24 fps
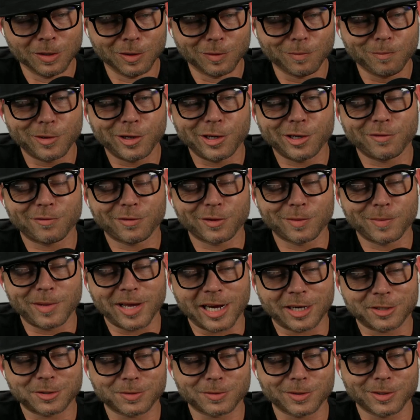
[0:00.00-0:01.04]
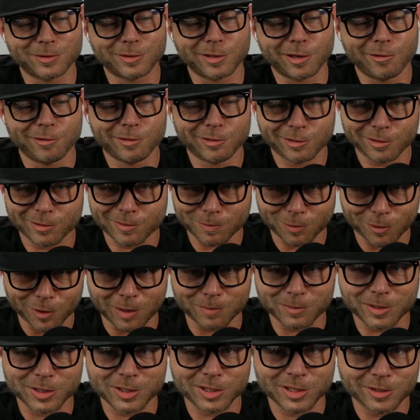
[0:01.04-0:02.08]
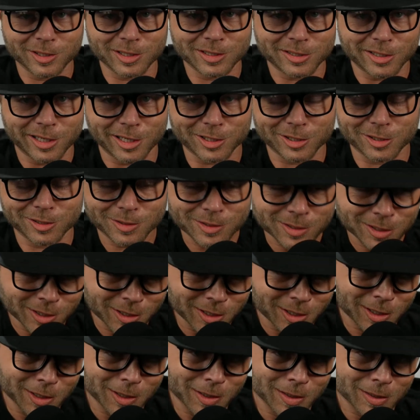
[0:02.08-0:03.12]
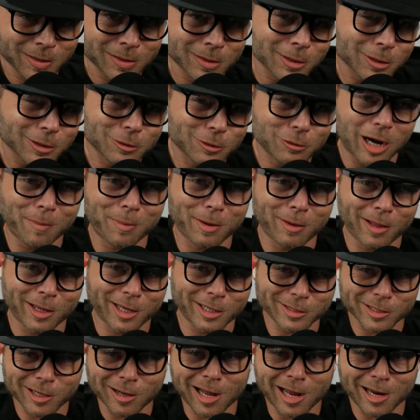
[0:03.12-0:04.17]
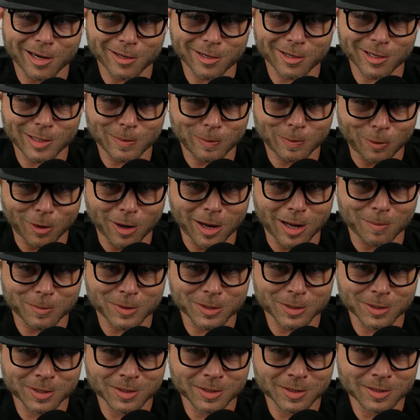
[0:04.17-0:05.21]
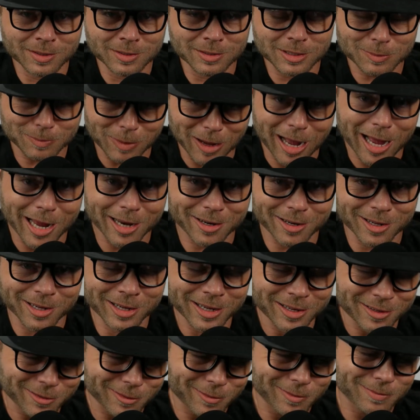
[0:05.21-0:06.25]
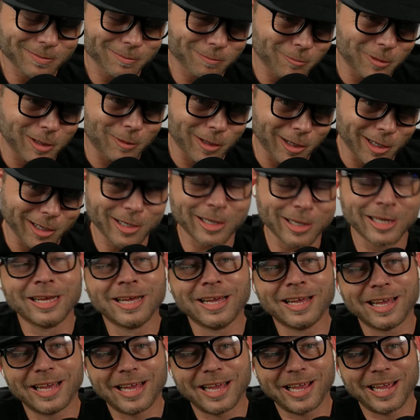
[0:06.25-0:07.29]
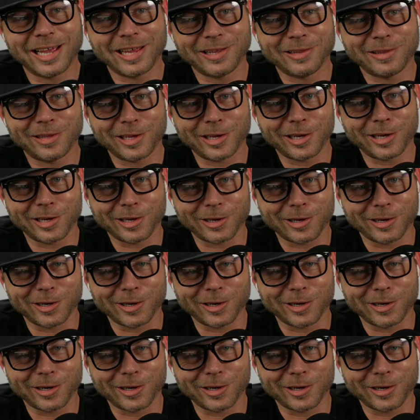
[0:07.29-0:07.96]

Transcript: Many of them actually go into the prompt engineering section, drop it like it's hot in the prompt spot, what, and they